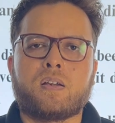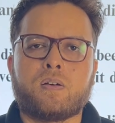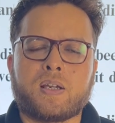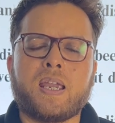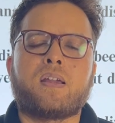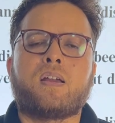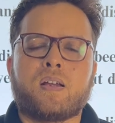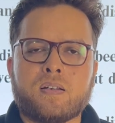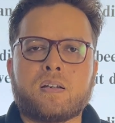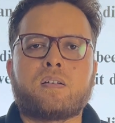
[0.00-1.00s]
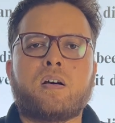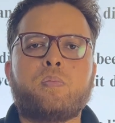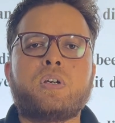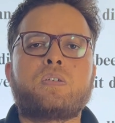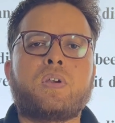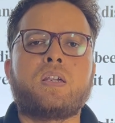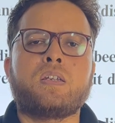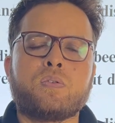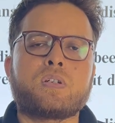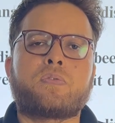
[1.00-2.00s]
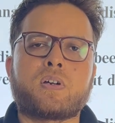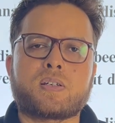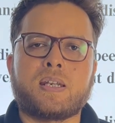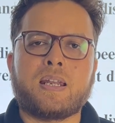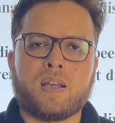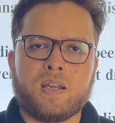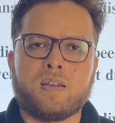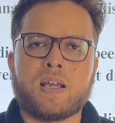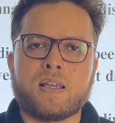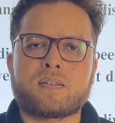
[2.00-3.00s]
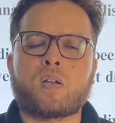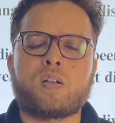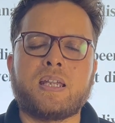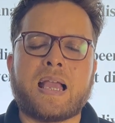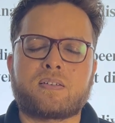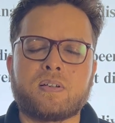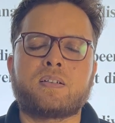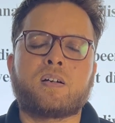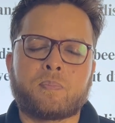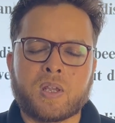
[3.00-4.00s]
Okay, the term which we use for state in India is not the actual term.